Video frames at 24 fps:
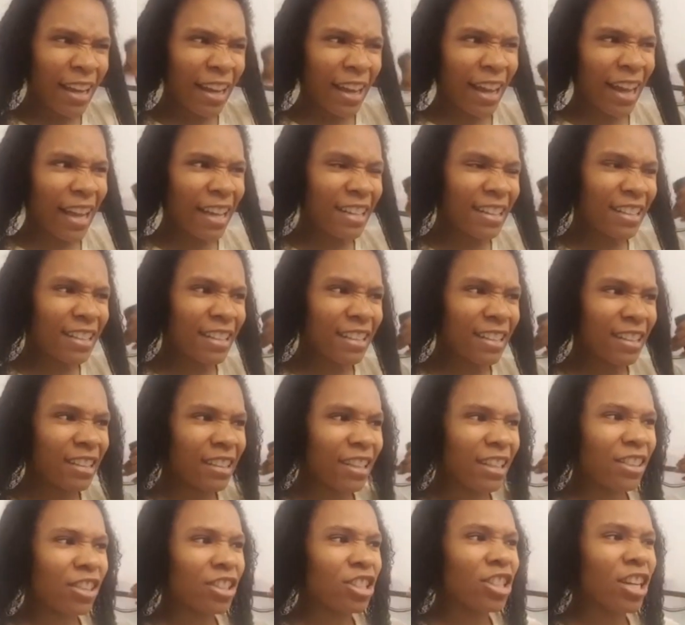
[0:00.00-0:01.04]
And I kind of did a
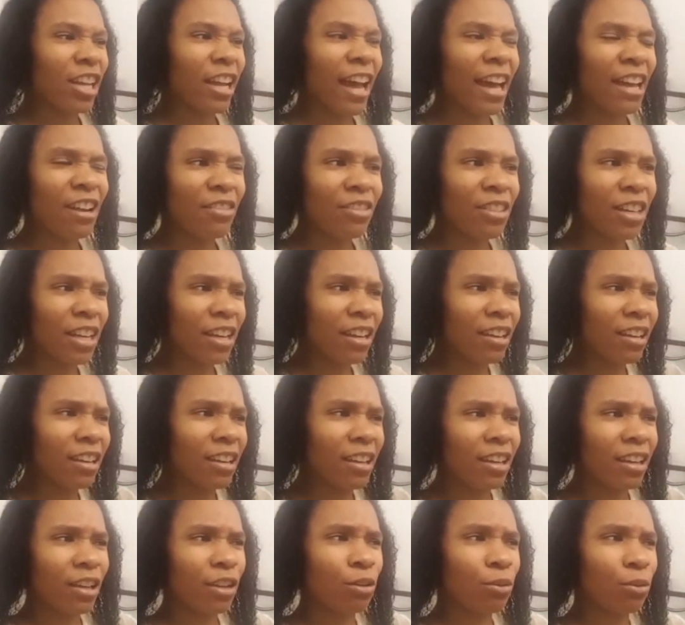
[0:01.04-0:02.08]
length check. I don't think
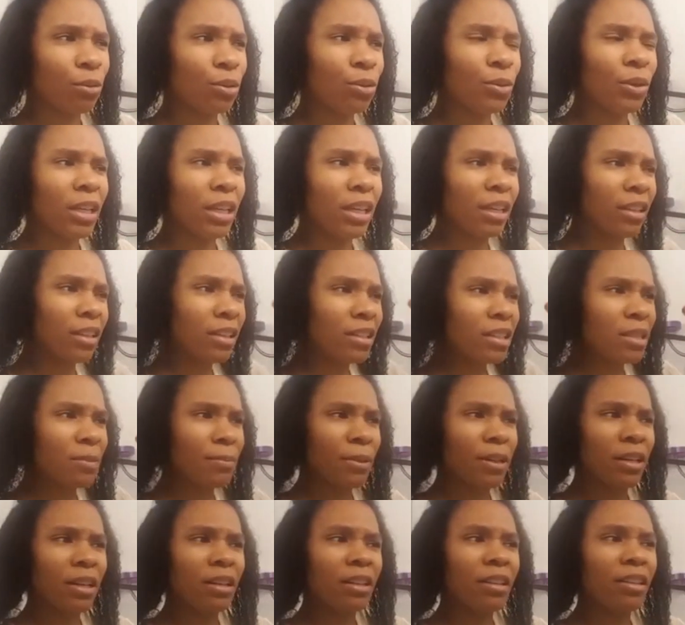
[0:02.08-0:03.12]
it grew any this
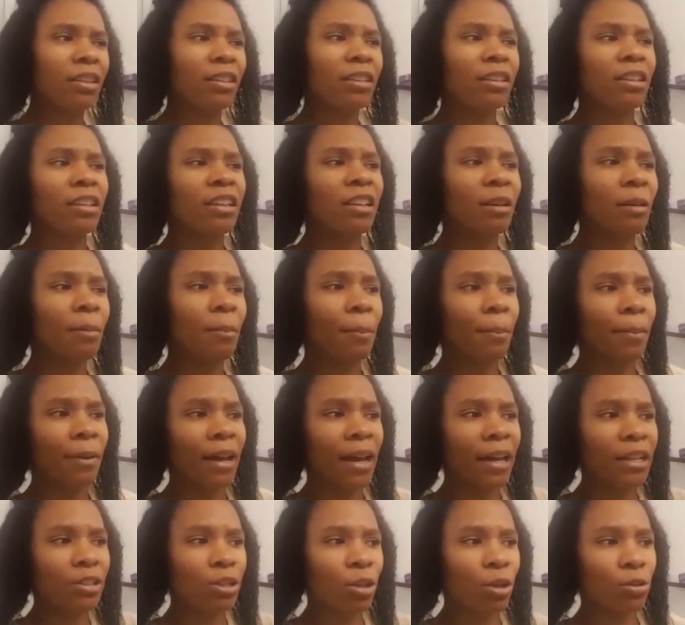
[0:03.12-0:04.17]
month, but
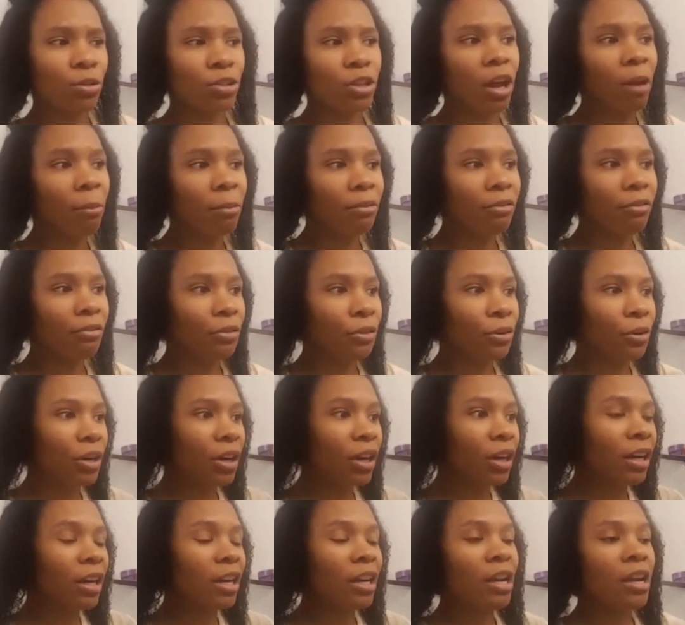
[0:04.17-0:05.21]
I told y'all
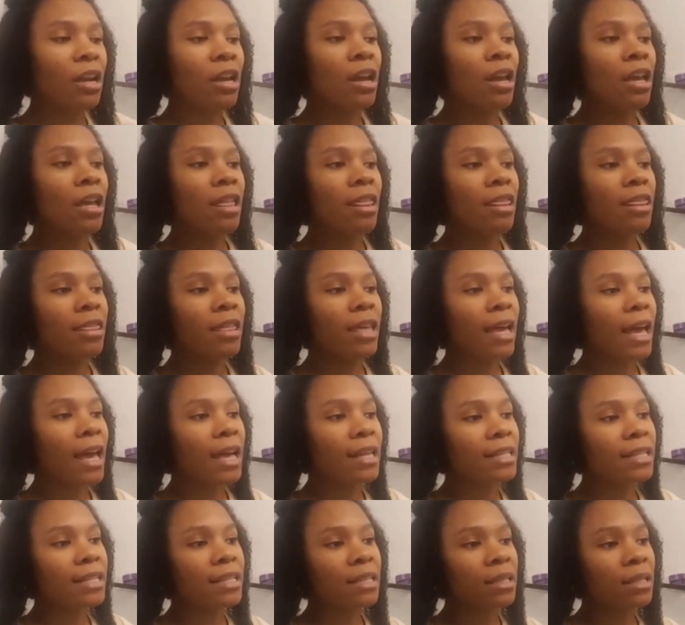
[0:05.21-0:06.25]
before
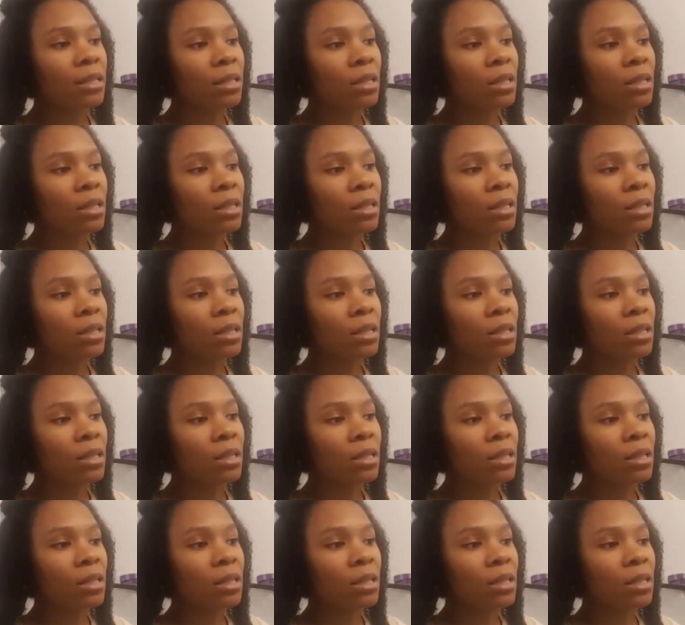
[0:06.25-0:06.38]
that